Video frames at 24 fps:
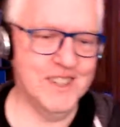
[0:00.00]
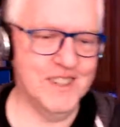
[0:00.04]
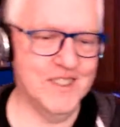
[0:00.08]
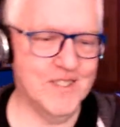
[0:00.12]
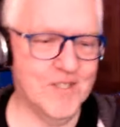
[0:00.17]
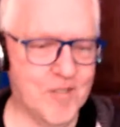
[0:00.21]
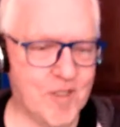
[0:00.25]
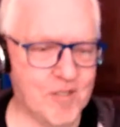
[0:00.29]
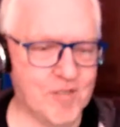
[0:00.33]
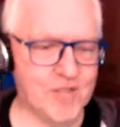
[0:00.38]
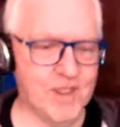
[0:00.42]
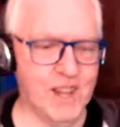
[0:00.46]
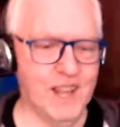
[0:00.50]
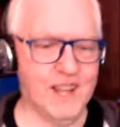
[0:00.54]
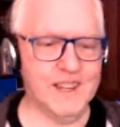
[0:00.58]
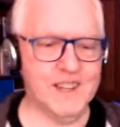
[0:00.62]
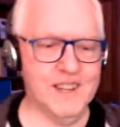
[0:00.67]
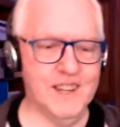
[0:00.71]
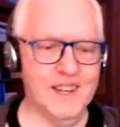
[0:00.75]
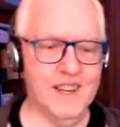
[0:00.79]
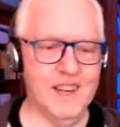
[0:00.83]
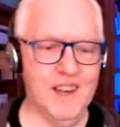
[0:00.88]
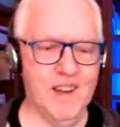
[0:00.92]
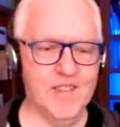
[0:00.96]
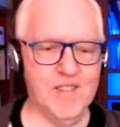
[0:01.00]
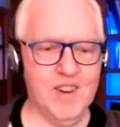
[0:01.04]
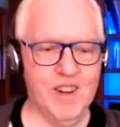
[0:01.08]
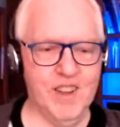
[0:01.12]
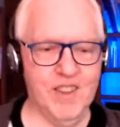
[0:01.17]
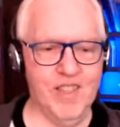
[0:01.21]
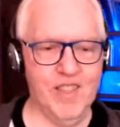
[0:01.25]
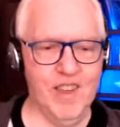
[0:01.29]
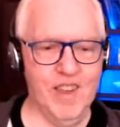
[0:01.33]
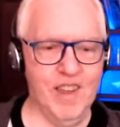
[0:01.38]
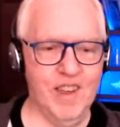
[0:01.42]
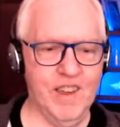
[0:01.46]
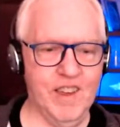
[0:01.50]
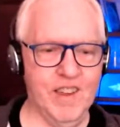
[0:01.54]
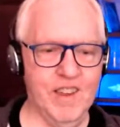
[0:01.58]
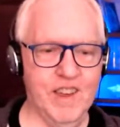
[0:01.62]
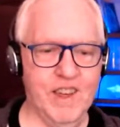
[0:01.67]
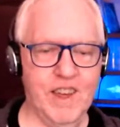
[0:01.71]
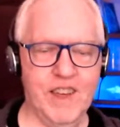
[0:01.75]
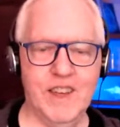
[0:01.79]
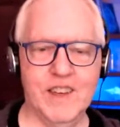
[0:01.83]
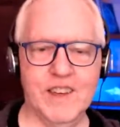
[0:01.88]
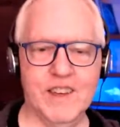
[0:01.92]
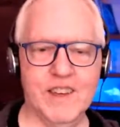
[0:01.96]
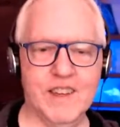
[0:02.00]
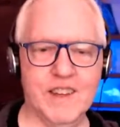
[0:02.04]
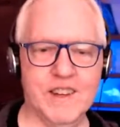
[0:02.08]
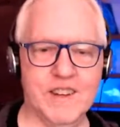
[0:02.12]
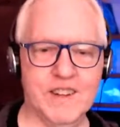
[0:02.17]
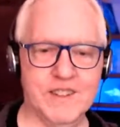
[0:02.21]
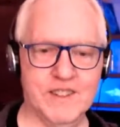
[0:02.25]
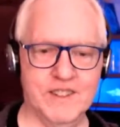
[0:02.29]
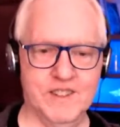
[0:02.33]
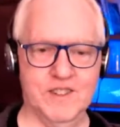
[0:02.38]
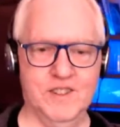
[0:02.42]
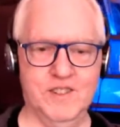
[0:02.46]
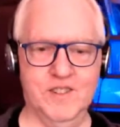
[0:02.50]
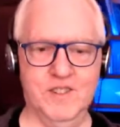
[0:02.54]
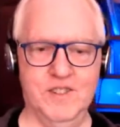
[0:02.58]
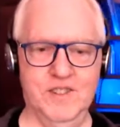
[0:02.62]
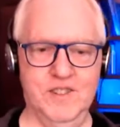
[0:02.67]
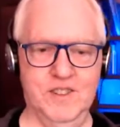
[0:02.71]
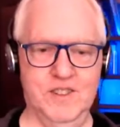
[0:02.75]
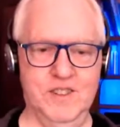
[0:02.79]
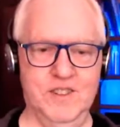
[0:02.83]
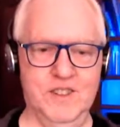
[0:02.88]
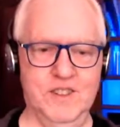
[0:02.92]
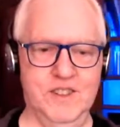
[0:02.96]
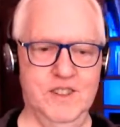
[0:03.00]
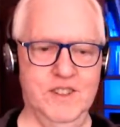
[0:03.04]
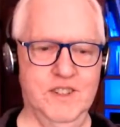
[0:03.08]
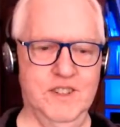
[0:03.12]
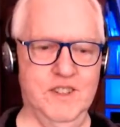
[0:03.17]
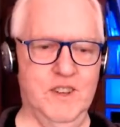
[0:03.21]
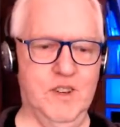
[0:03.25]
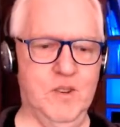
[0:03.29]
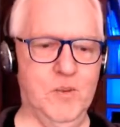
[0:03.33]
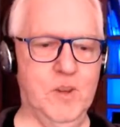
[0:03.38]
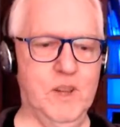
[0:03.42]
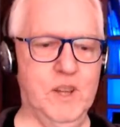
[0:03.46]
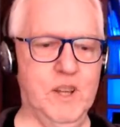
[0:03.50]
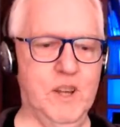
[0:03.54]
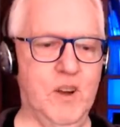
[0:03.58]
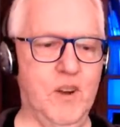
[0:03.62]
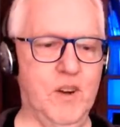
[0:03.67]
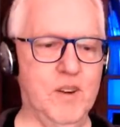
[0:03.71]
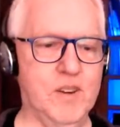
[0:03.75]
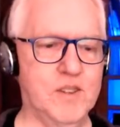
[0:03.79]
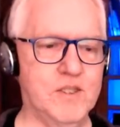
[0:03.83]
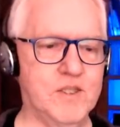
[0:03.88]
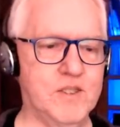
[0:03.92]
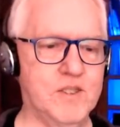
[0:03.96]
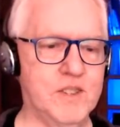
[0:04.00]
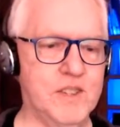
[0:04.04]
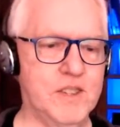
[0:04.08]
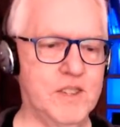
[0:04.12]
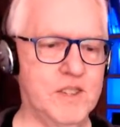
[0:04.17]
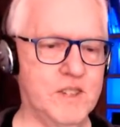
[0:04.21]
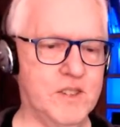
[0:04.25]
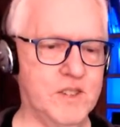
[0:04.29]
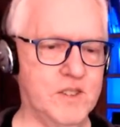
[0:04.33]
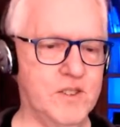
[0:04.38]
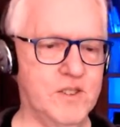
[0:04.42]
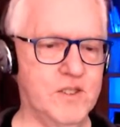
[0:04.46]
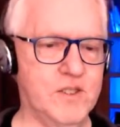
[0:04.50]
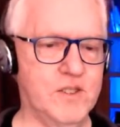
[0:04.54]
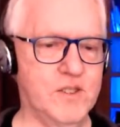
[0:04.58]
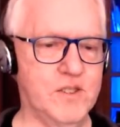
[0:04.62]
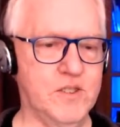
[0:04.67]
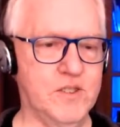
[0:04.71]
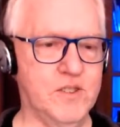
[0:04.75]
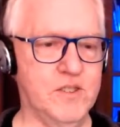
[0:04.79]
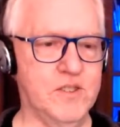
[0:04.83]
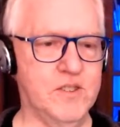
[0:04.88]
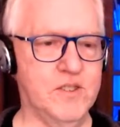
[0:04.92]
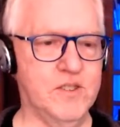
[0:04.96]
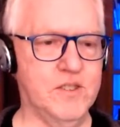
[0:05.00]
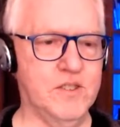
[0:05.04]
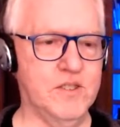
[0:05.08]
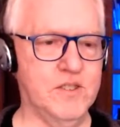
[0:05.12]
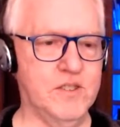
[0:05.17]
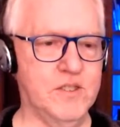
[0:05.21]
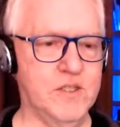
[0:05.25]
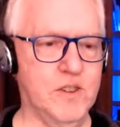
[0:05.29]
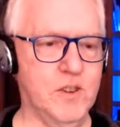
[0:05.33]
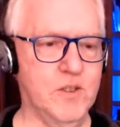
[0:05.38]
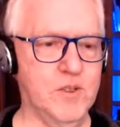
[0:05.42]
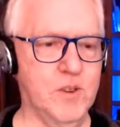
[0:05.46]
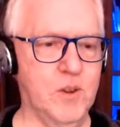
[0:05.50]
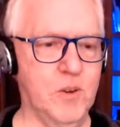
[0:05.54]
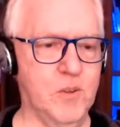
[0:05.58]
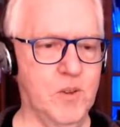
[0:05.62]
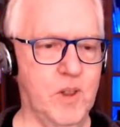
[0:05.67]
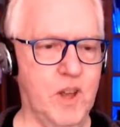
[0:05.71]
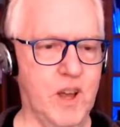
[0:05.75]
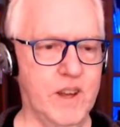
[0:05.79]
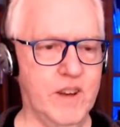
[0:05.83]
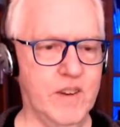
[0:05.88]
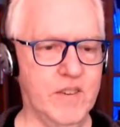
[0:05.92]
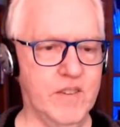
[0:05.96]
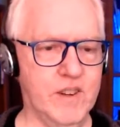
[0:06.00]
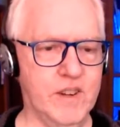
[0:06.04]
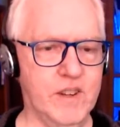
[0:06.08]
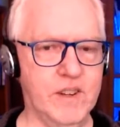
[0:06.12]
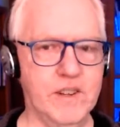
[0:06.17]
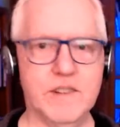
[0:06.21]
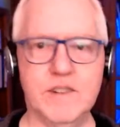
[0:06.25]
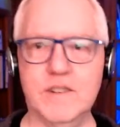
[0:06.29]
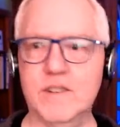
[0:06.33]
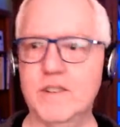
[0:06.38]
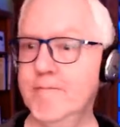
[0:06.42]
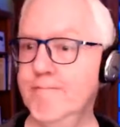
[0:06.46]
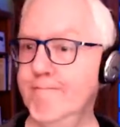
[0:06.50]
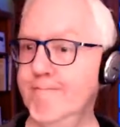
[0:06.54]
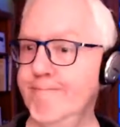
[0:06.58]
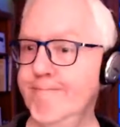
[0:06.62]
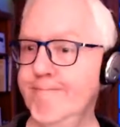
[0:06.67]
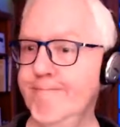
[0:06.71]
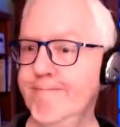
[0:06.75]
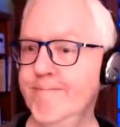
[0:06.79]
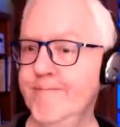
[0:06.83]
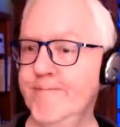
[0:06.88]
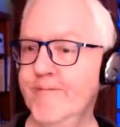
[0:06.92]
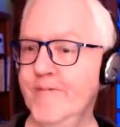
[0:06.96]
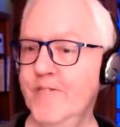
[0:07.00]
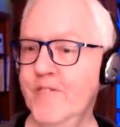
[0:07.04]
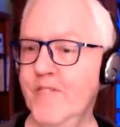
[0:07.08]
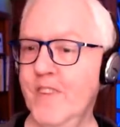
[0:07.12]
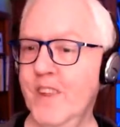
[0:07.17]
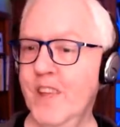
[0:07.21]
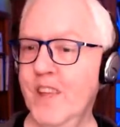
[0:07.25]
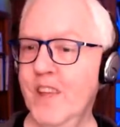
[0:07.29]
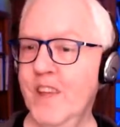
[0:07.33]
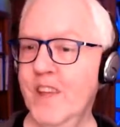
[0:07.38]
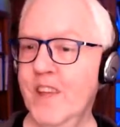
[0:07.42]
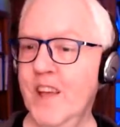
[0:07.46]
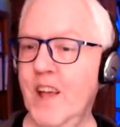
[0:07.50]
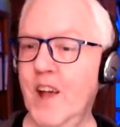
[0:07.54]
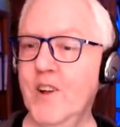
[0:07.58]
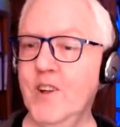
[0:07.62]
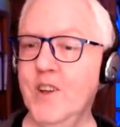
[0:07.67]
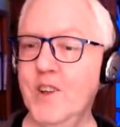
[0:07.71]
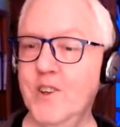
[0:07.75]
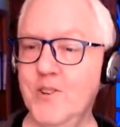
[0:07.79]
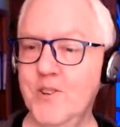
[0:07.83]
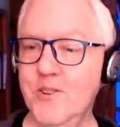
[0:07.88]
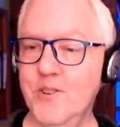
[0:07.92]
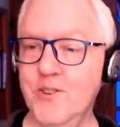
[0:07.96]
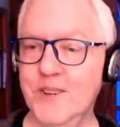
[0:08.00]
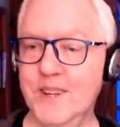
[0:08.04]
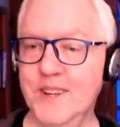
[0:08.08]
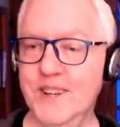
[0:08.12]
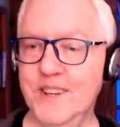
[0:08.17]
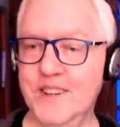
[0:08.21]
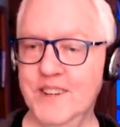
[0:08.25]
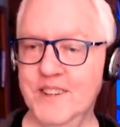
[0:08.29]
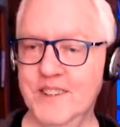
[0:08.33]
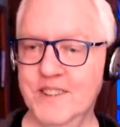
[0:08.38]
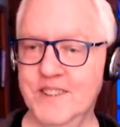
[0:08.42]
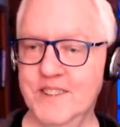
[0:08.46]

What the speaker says: reflecting everything and really hard to see because there's no light on it? How you doing?